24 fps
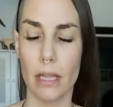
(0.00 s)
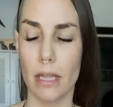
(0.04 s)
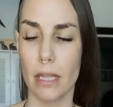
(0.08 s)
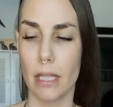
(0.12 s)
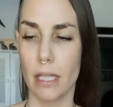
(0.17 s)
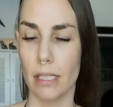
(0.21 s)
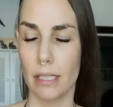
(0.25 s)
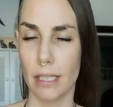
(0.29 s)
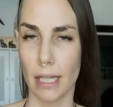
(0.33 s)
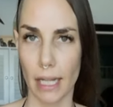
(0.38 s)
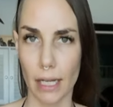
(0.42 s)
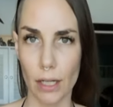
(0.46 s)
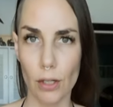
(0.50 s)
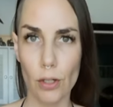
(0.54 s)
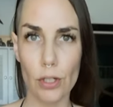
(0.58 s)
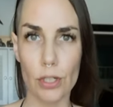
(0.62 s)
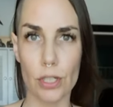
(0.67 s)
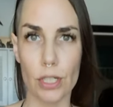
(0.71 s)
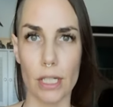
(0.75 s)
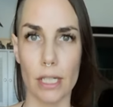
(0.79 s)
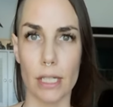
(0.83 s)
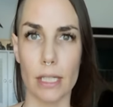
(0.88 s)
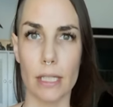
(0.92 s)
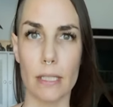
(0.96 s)
these
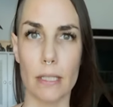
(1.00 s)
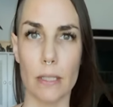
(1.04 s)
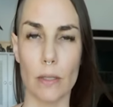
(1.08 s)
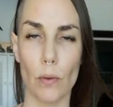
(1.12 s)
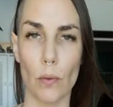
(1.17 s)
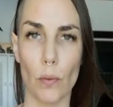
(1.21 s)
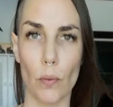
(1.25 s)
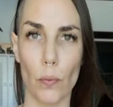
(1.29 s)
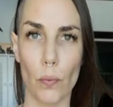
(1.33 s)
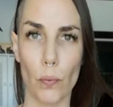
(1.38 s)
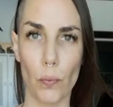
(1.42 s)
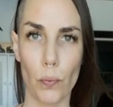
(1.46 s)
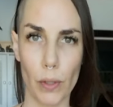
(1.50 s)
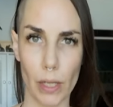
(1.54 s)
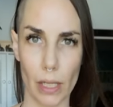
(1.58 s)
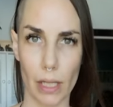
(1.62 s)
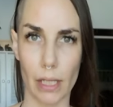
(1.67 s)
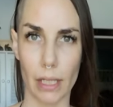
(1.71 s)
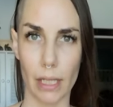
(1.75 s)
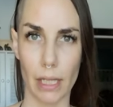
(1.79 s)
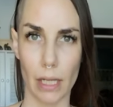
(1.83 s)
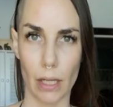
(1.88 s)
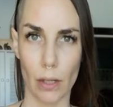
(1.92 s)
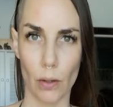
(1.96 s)
energies
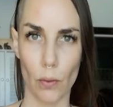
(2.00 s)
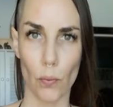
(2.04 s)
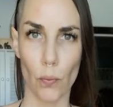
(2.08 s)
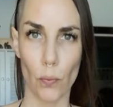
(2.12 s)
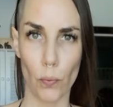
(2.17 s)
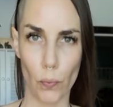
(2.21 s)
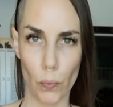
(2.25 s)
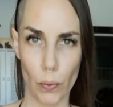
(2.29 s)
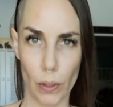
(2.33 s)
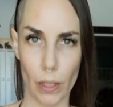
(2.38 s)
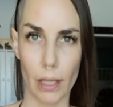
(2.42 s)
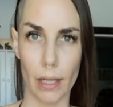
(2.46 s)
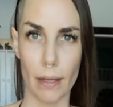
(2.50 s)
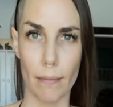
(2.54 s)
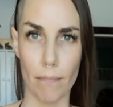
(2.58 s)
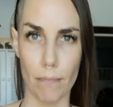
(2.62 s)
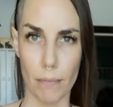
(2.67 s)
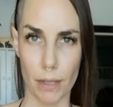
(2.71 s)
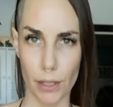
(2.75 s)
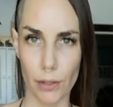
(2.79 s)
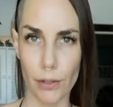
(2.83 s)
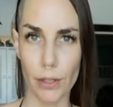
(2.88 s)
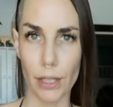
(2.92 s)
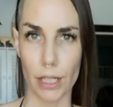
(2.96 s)
really, really
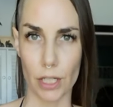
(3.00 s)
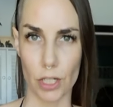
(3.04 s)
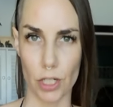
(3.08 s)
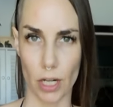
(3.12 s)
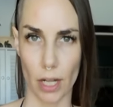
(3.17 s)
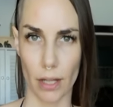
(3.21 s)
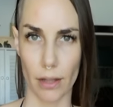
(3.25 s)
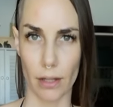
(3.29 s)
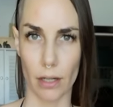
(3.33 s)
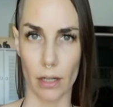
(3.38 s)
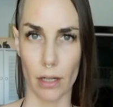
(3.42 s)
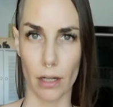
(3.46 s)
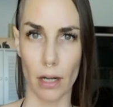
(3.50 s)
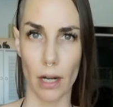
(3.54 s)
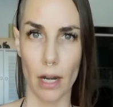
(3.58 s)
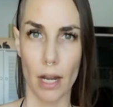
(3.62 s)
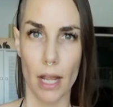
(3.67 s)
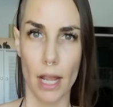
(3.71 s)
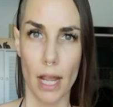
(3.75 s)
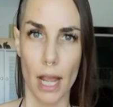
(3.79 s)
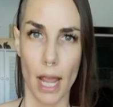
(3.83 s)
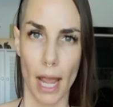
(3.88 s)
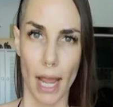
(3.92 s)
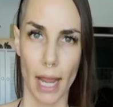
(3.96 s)
mirror each other.
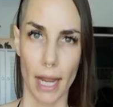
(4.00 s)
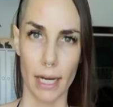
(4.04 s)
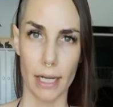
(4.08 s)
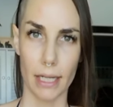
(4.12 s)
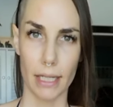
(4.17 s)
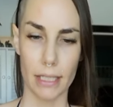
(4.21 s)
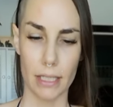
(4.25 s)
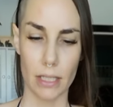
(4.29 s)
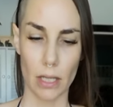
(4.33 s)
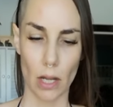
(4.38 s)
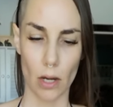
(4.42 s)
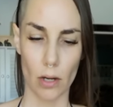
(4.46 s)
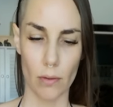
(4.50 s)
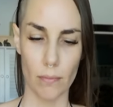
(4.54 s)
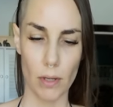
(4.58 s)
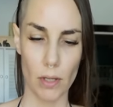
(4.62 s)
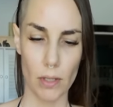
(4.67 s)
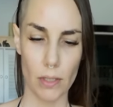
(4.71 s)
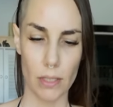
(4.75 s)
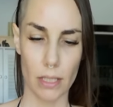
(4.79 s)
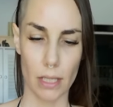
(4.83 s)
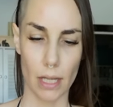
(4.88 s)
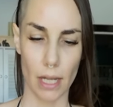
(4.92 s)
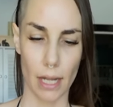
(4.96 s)
And it's
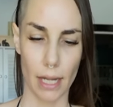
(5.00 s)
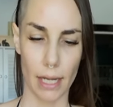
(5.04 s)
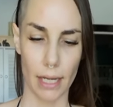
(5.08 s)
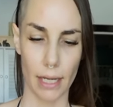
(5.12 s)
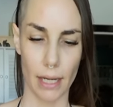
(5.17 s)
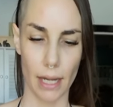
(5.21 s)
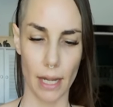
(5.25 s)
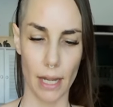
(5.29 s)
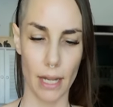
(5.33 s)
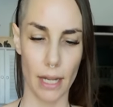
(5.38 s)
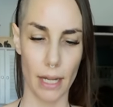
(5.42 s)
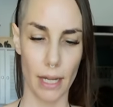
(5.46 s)
almost like